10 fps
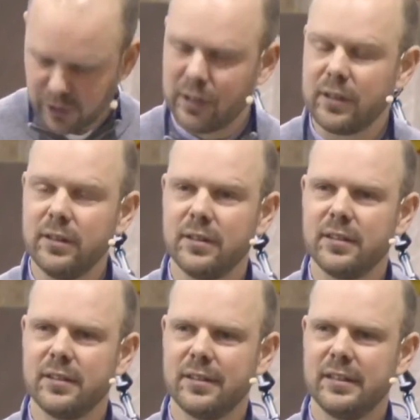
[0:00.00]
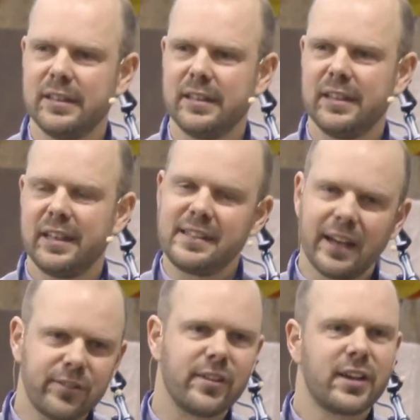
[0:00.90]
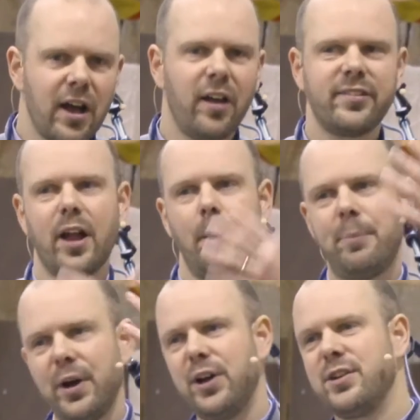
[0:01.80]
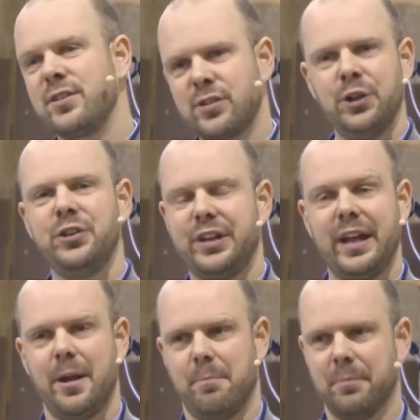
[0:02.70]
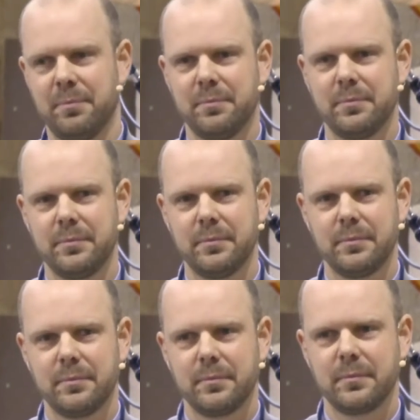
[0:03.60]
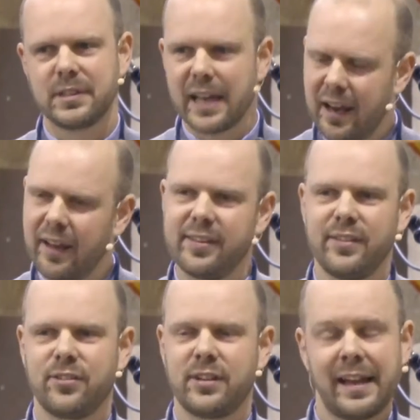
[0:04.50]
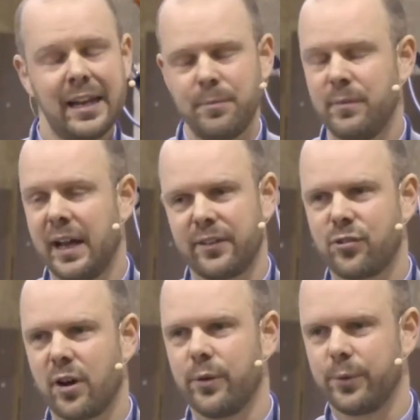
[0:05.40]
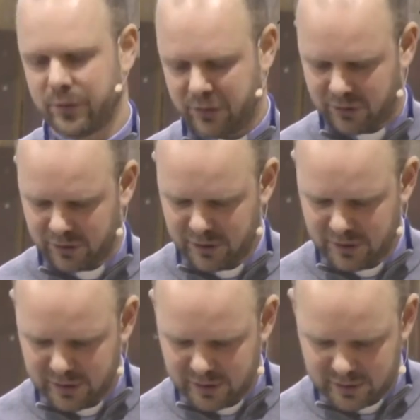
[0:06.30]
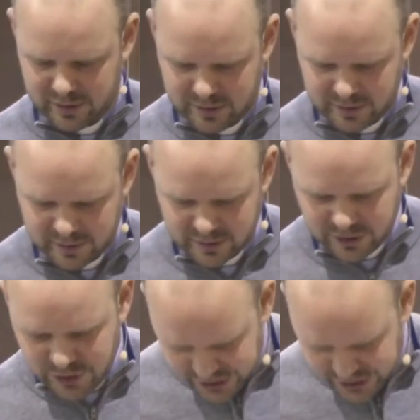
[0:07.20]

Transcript: wool. He tells us, cast our burdens onto him. Tell, us his, tell him our struggles. You